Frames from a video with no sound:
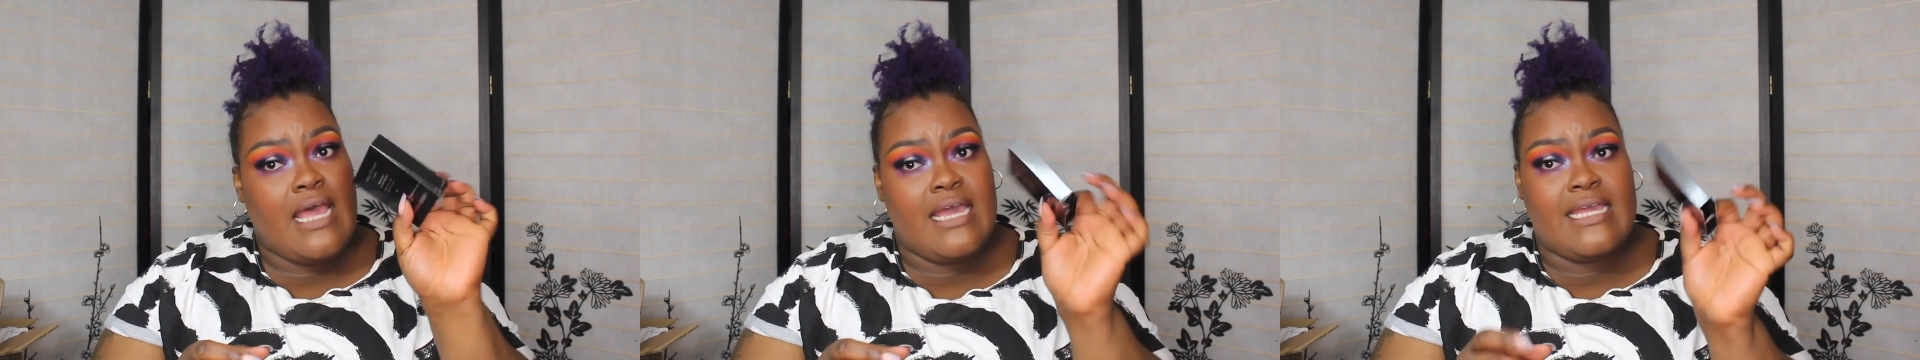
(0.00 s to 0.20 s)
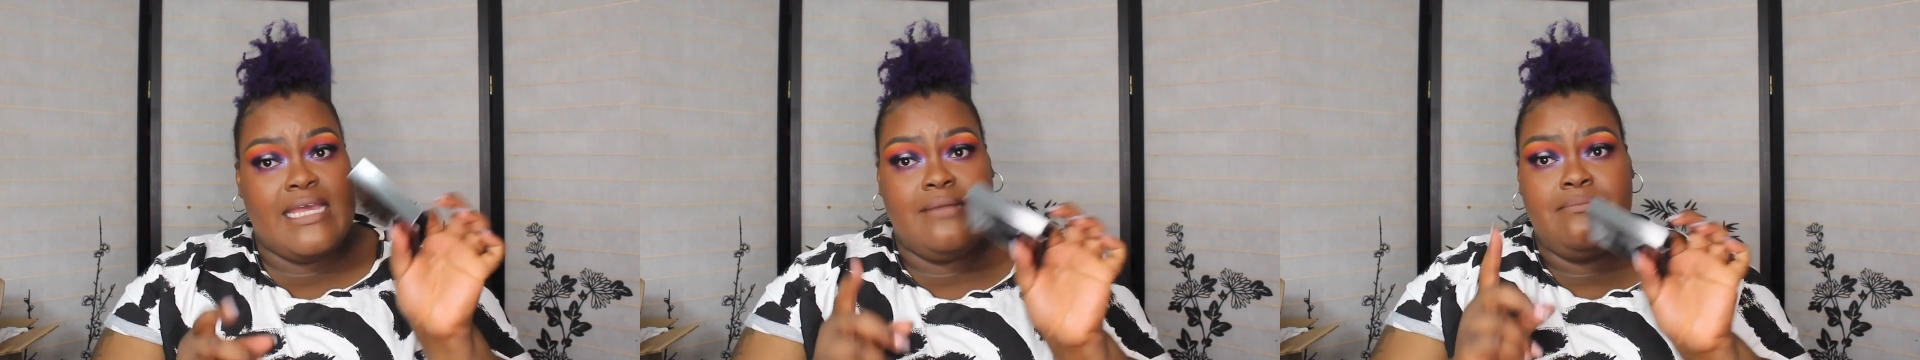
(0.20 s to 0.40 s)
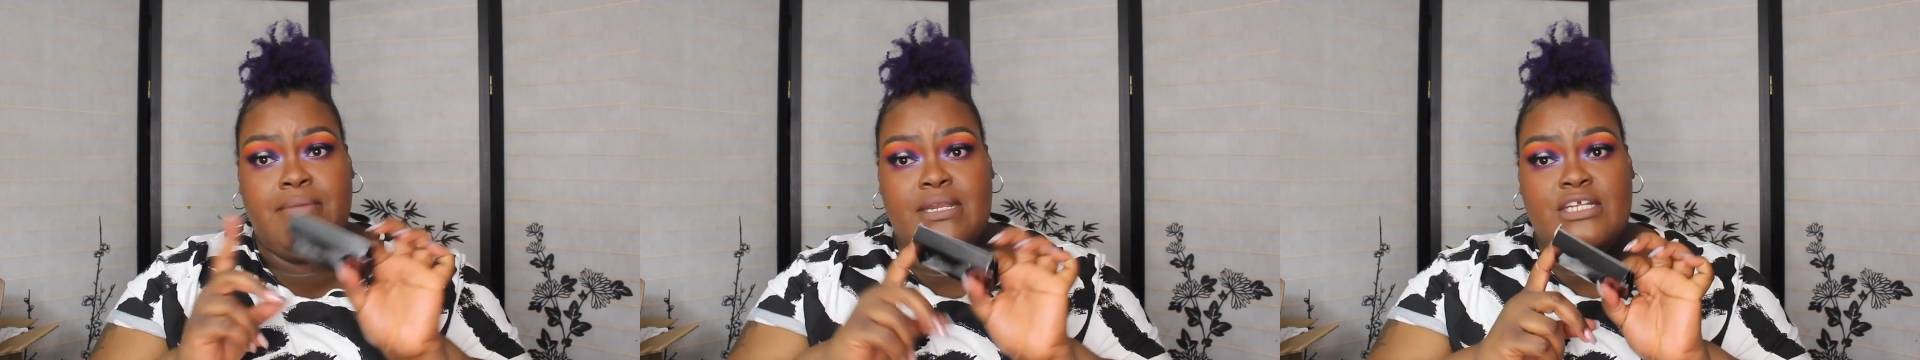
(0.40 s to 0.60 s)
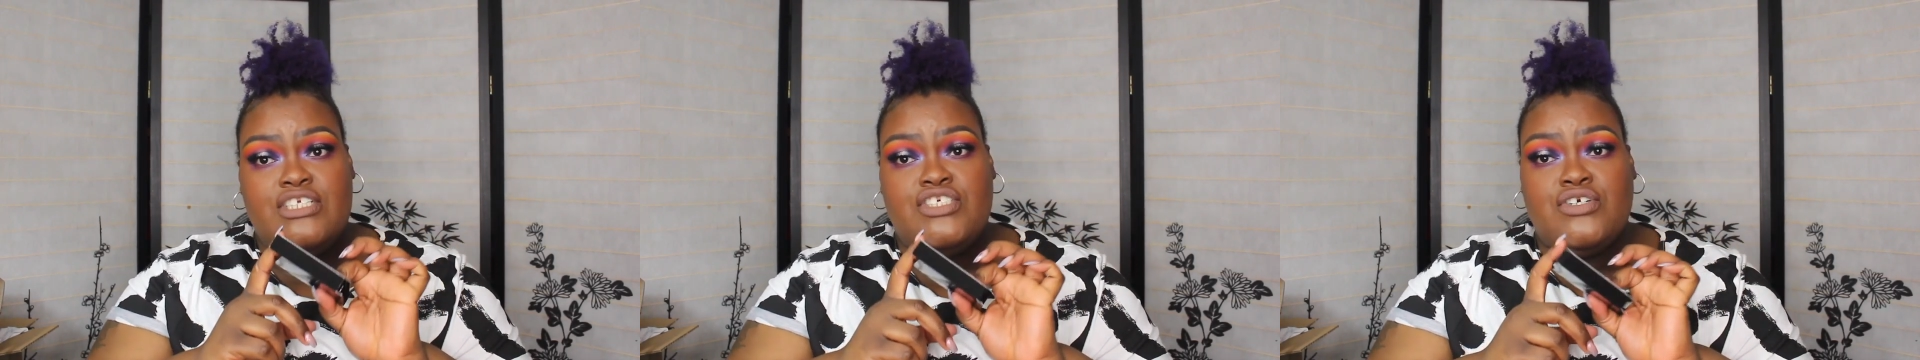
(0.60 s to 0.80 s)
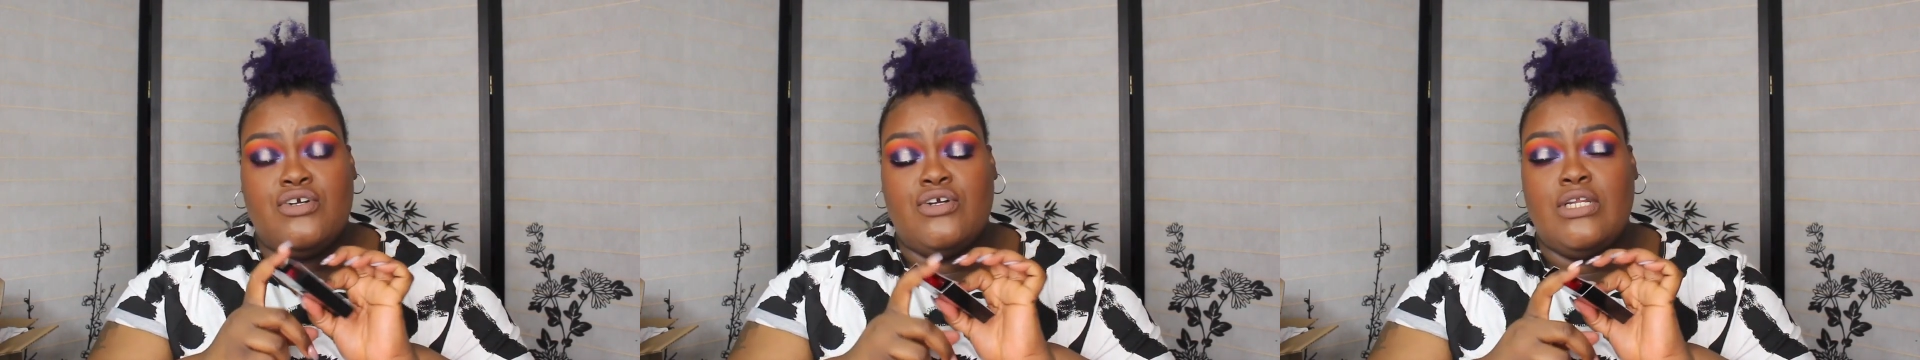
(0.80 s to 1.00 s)
I get
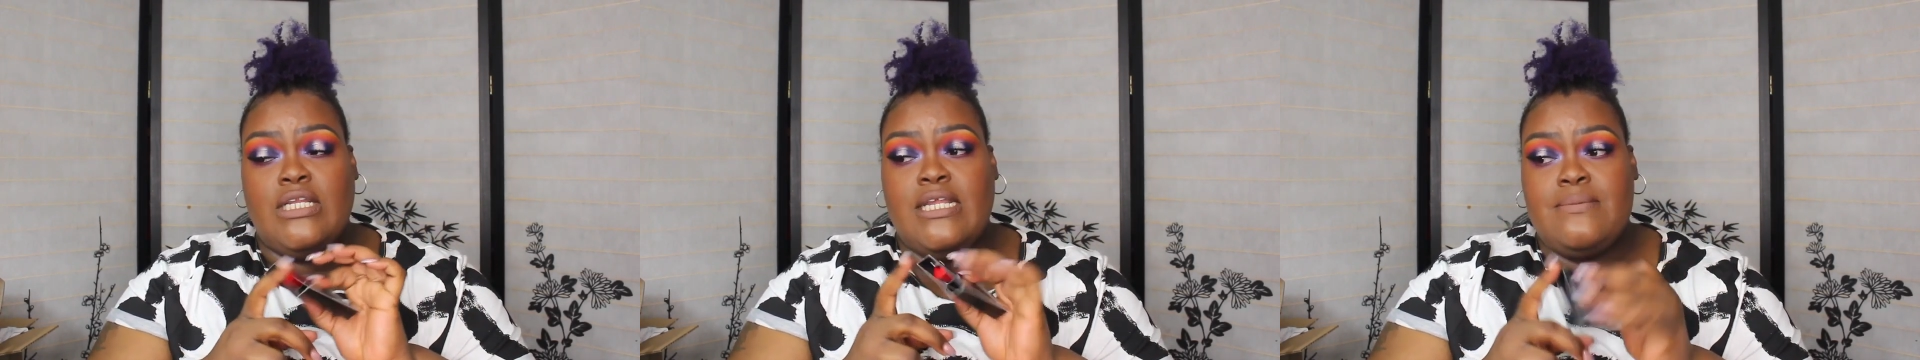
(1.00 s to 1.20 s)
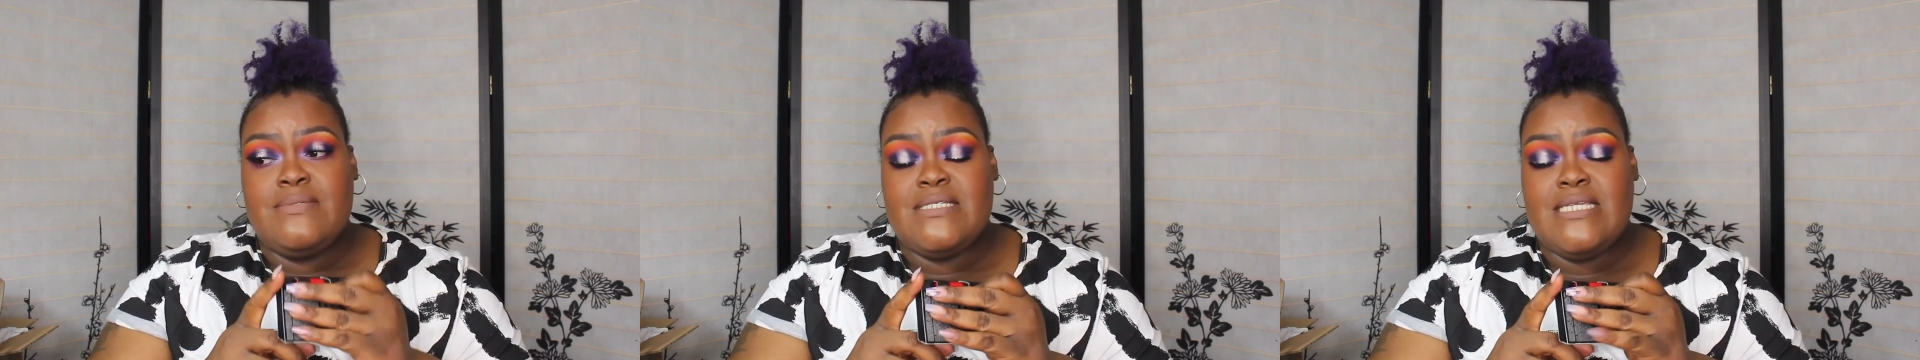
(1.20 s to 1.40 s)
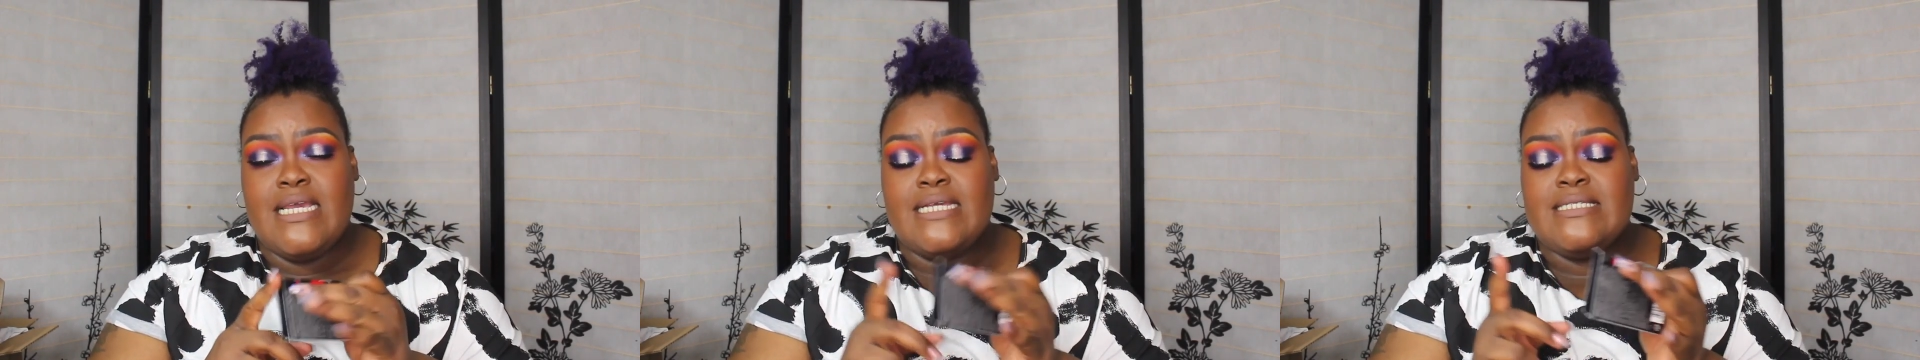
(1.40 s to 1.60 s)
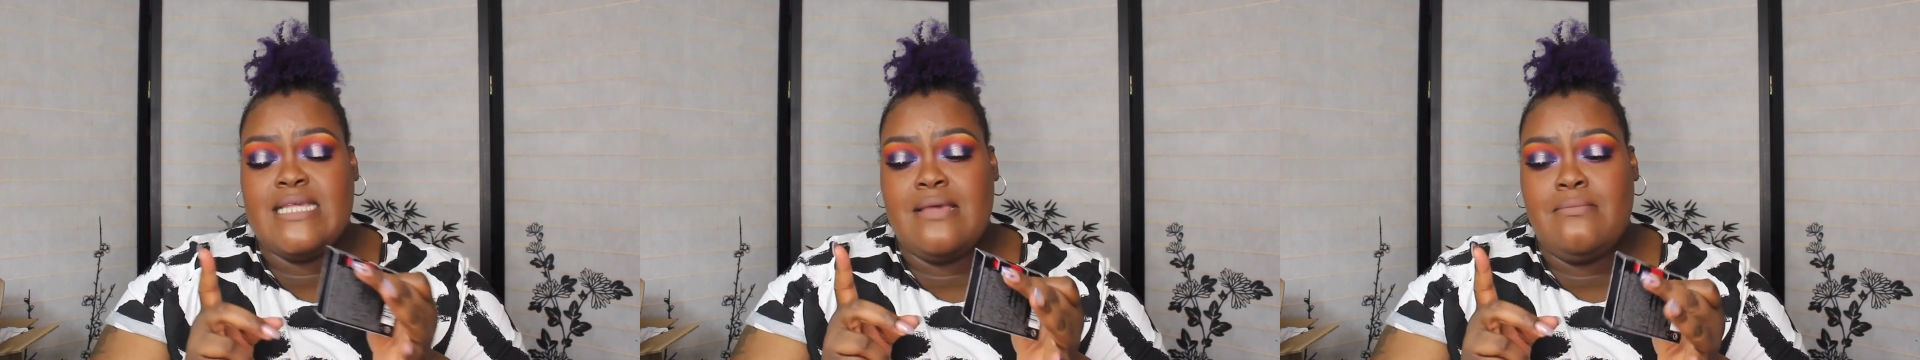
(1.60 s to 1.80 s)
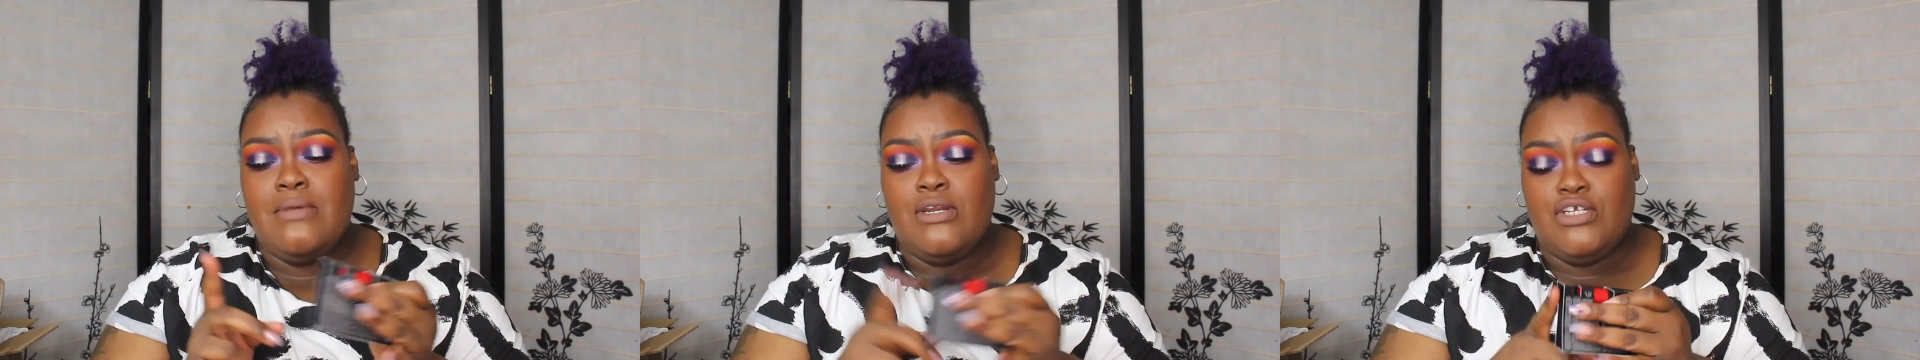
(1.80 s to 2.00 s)
miniature lipsticks
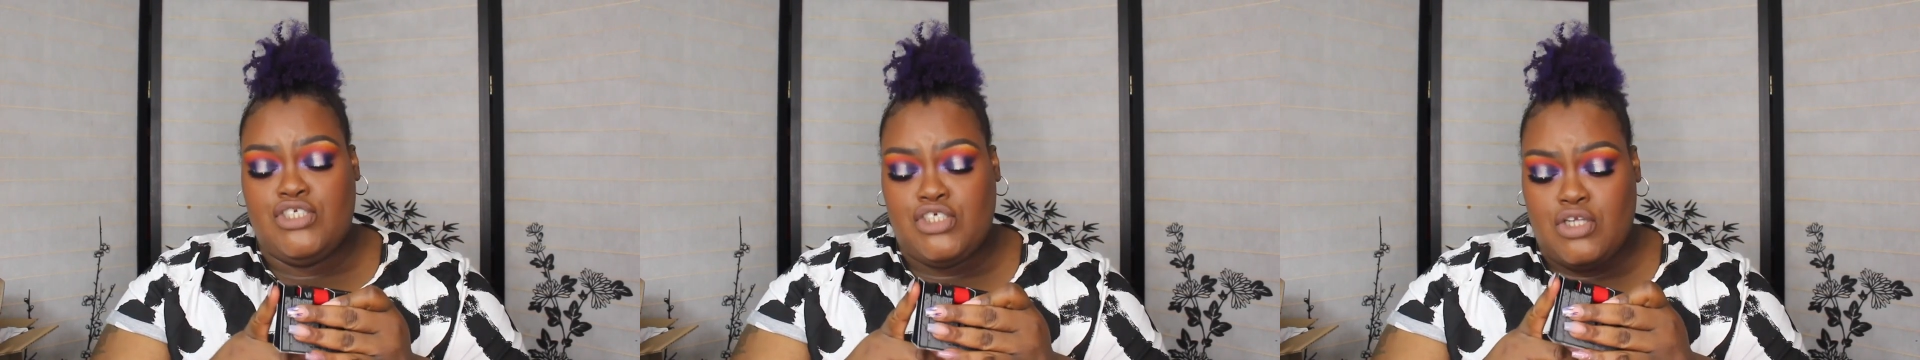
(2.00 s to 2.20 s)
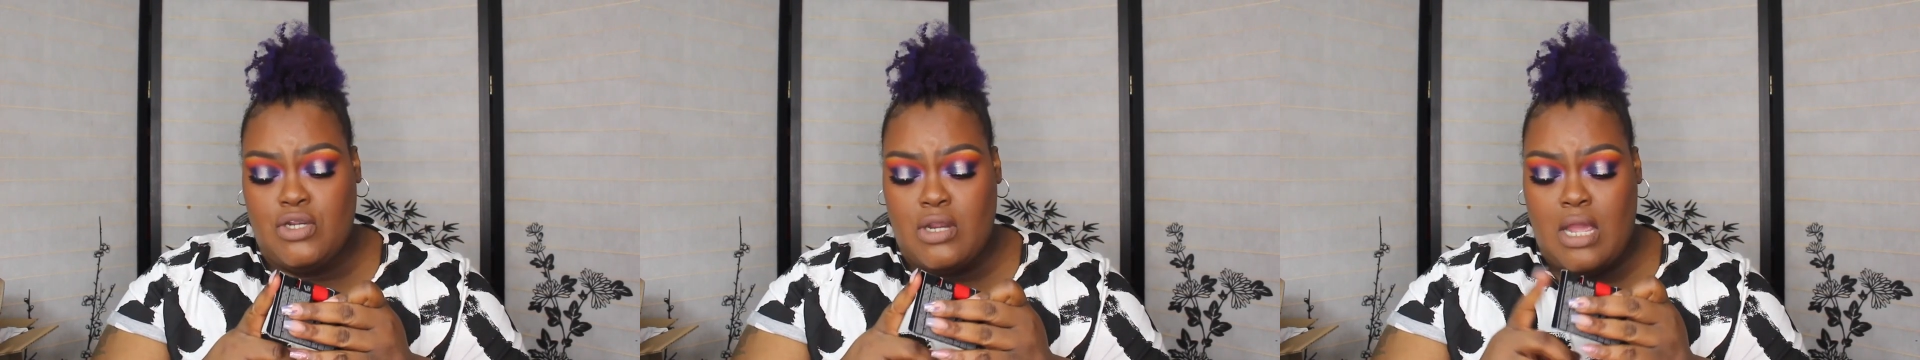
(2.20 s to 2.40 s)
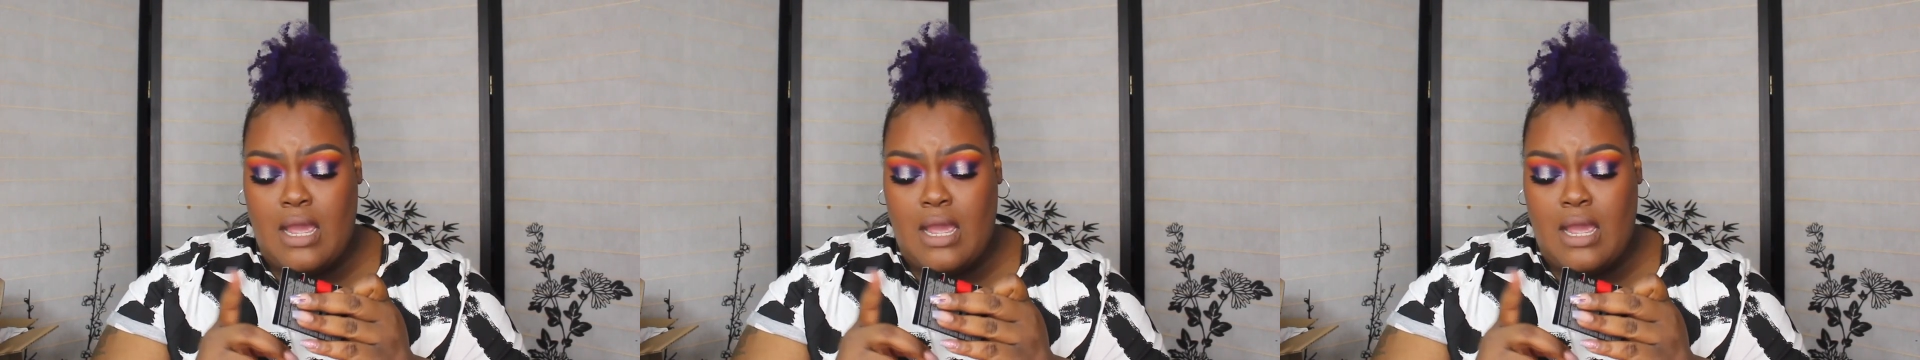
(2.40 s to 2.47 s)
and miniature